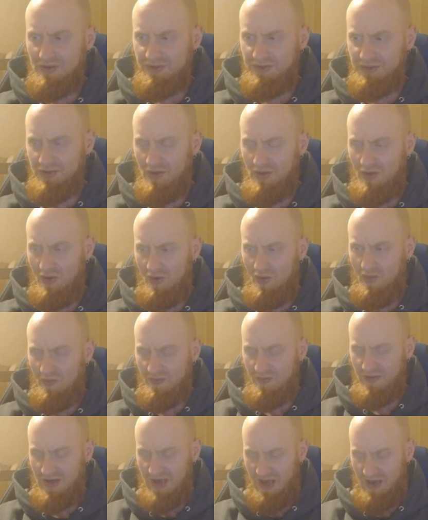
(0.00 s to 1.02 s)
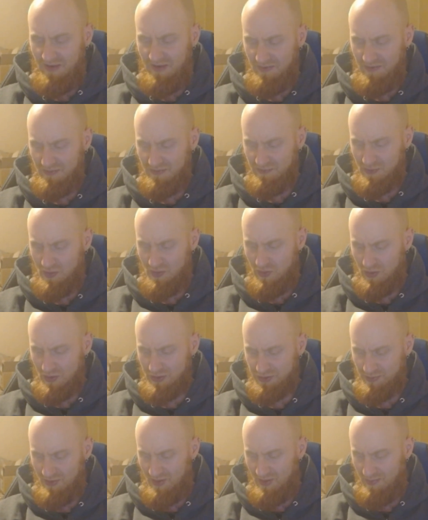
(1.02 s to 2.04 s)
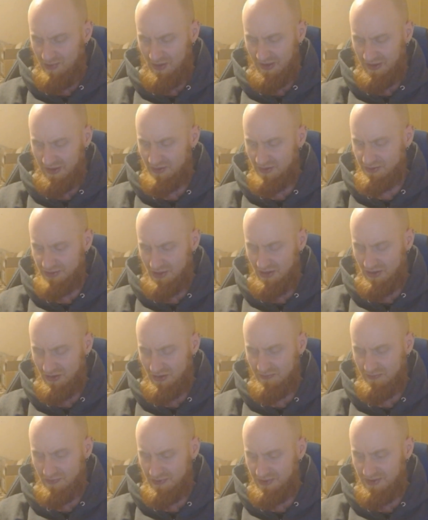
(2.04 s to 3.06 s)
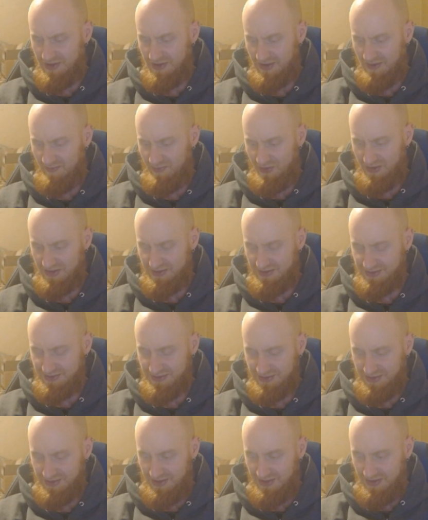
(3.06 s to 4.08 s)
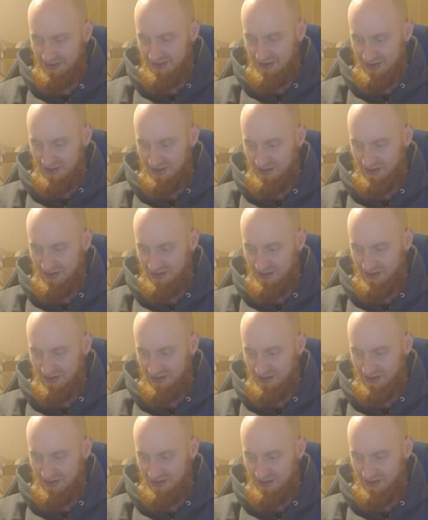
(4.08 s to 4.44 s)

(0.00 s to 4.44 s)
So, yeah, of course, my brain goes all over the damn place. I